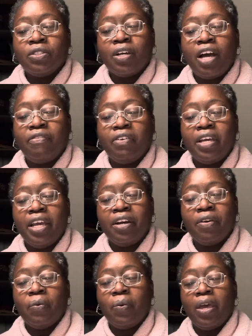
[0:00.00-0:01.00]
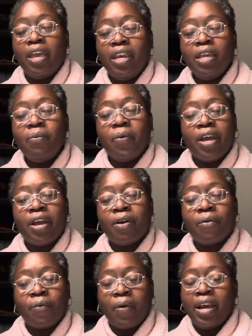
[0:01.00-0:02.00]
travel
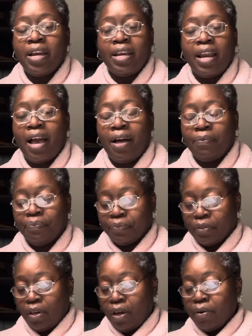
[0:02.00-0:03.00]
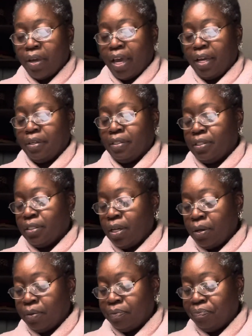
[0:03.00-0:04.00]
anywhere right now? Okay,
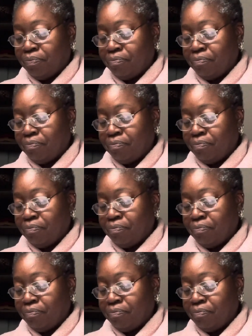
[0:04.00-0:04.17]
so